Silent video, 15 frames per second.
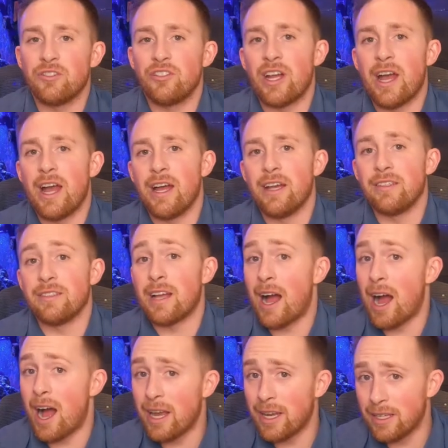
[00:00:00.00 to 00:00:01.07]
such
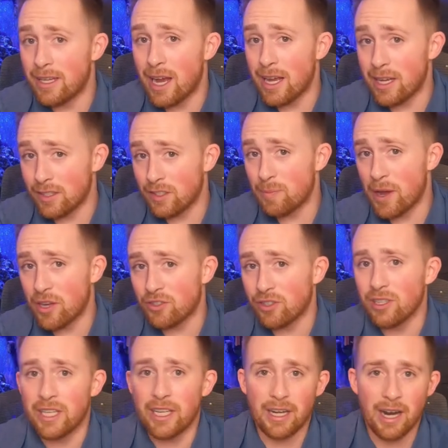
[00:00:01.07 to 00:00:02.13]
as iodine,
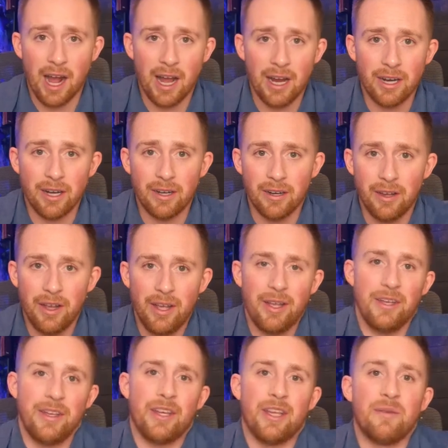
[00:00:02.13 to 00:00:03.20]
especially, and iron,
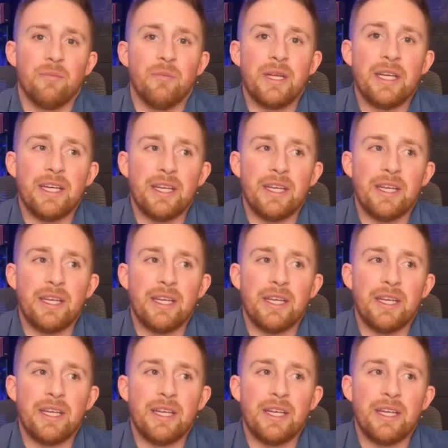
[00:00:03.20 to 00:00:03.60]
can